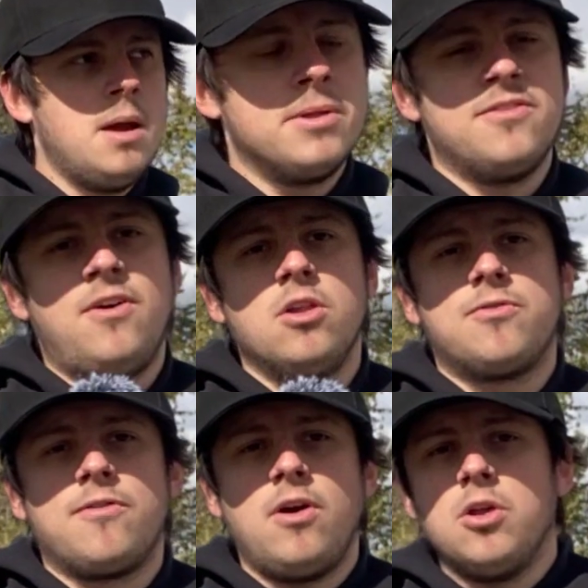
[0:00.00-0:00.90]
But the follow
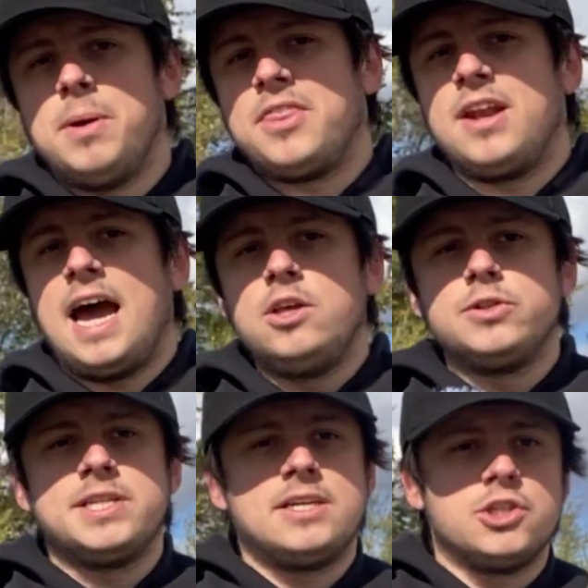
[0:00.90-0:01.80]
for follow method, I
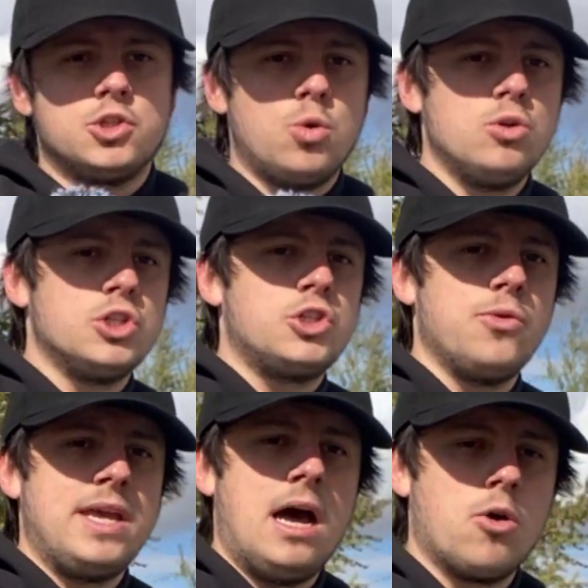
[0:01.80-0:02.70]
use it as a tool to show
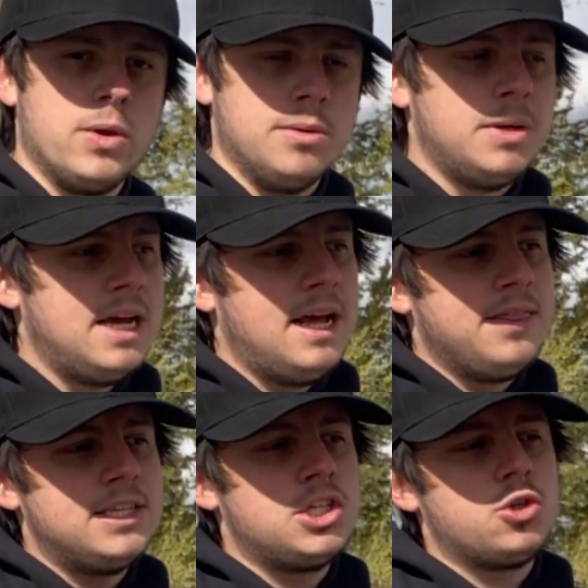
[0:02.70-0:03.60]
the algorithm,
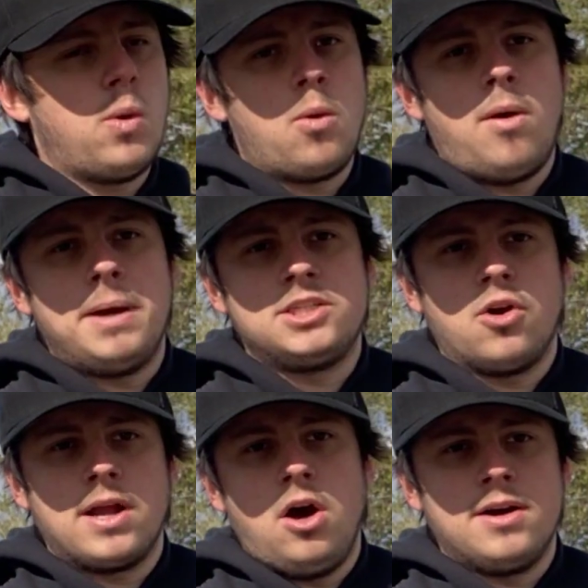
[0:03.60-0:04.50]
this is who I want my
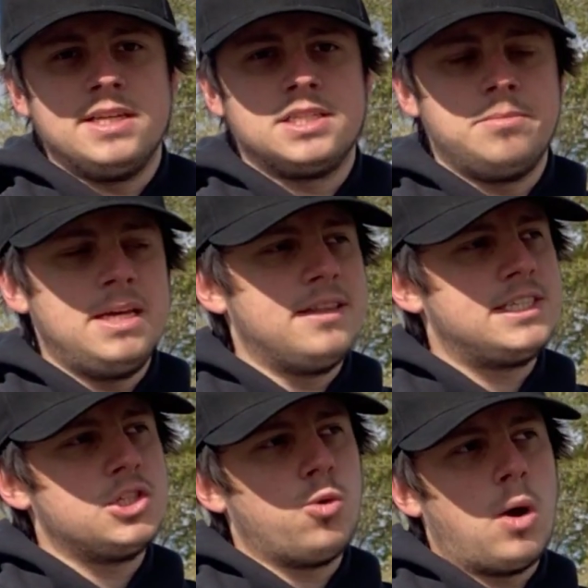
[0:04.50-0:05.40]
target audience to be.
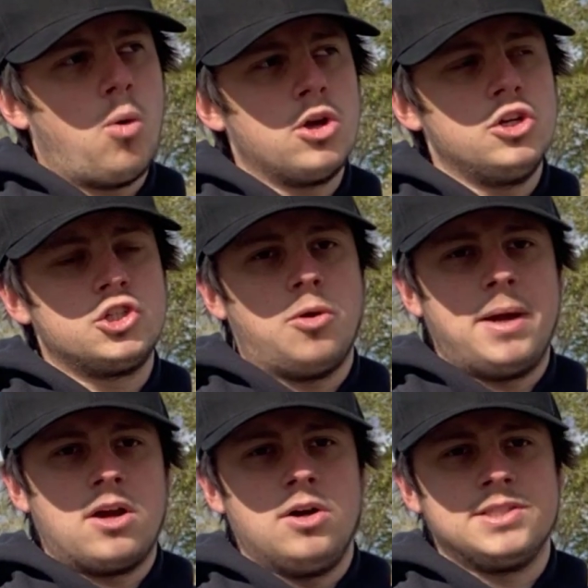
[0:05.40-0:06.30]
This is who I want you to show
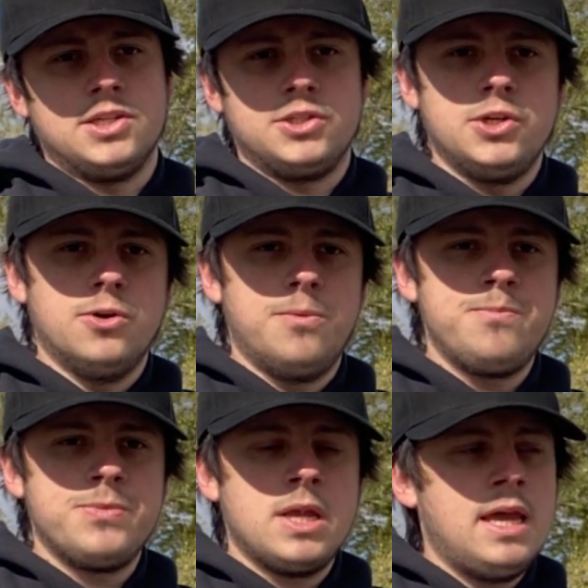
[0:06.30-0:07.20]
my content to.
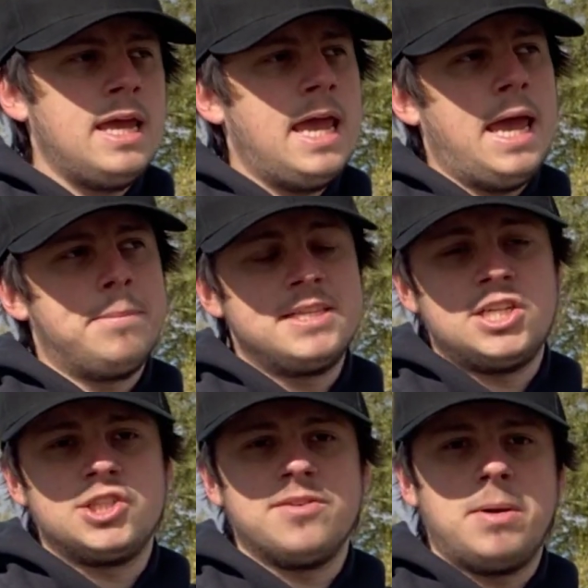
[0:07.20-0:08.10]
And
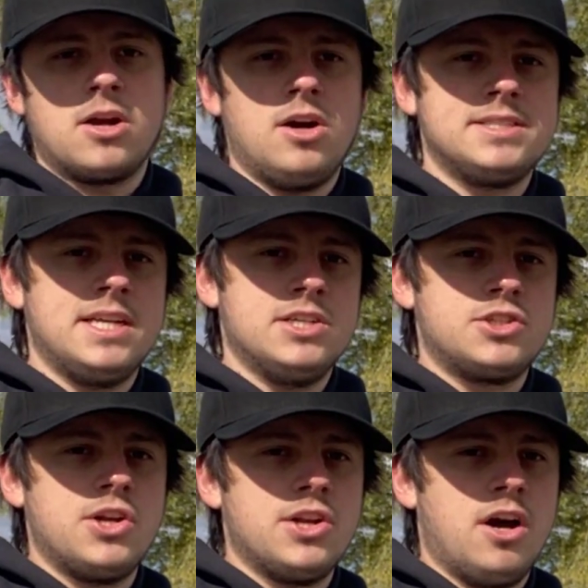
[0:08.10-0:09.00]
potentially, if my content is
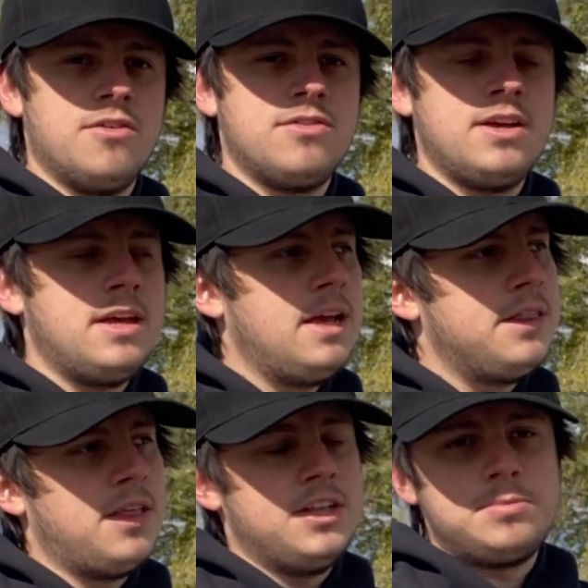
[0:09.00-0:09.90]
good enough,
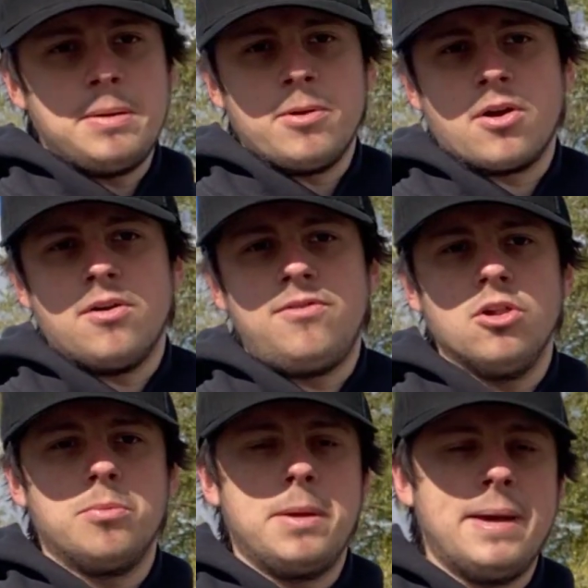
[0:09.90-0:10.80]
then these people are going to
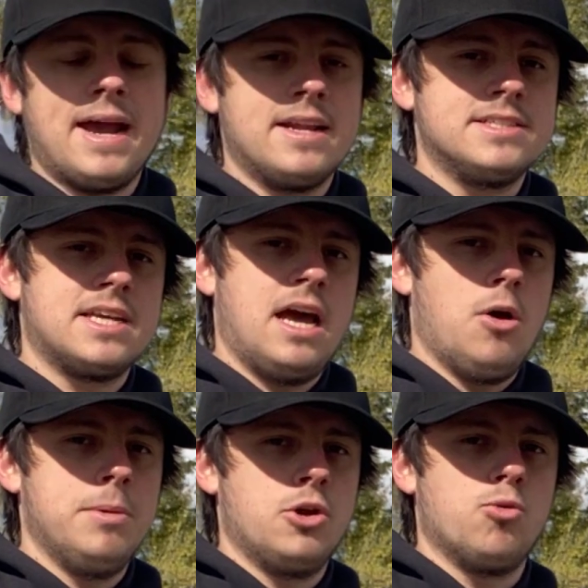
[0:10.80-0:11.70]
follow me back and it's going to
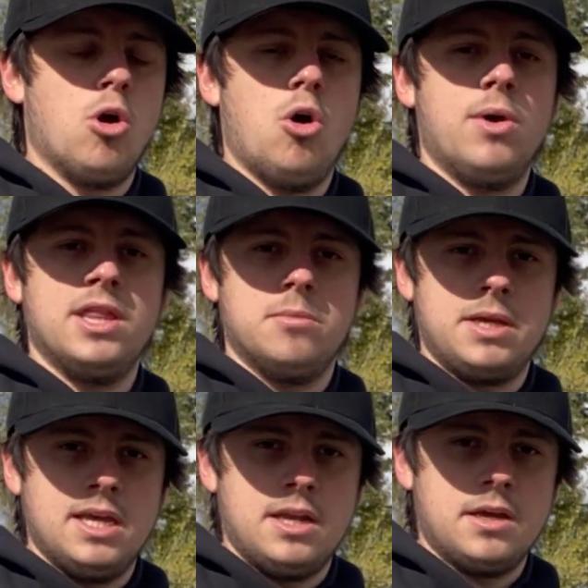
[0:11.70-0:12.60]
help me to grow in the
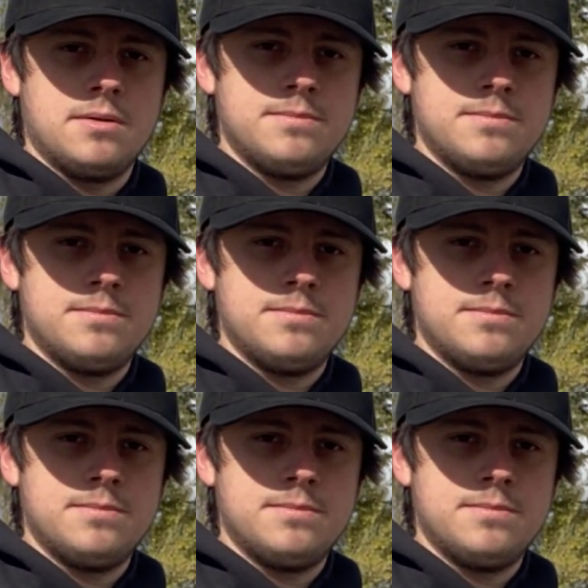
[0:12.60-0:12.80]
beginning.